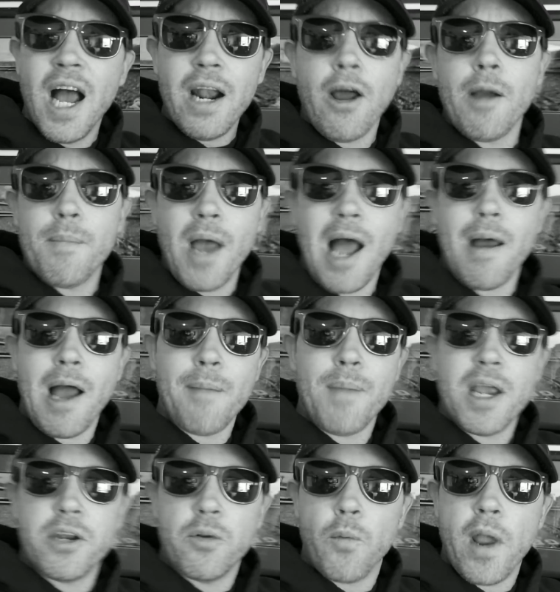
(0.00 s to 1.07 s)
I know i
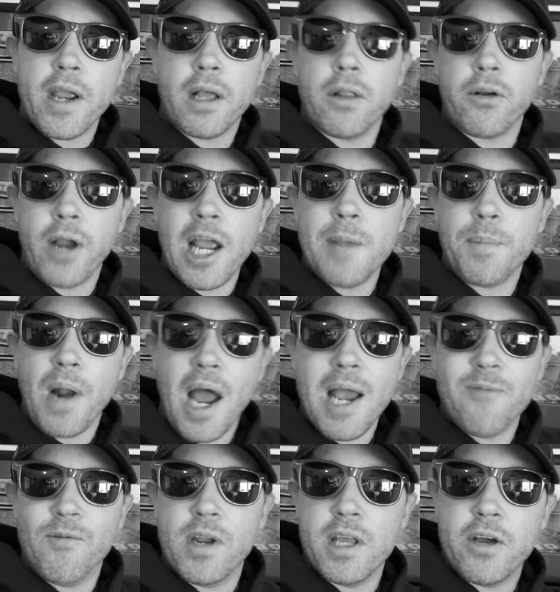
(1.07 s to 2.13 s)
made the regular hate and
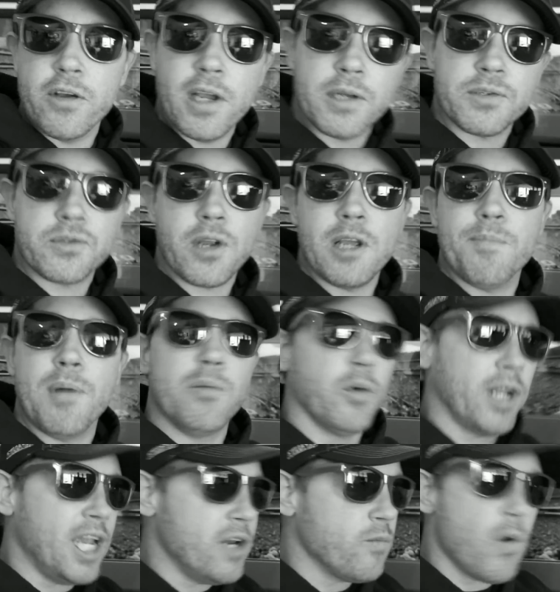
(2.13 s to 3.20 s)
Hype video yesterday, but
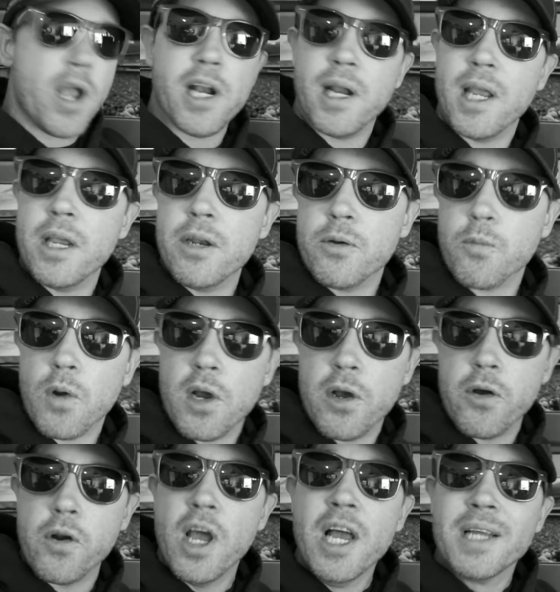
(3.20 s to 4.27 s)
we're getting ready to hit the
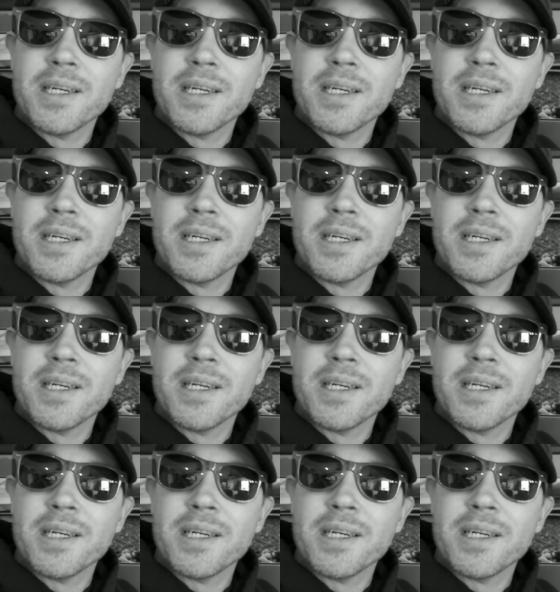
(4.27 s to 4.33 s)
road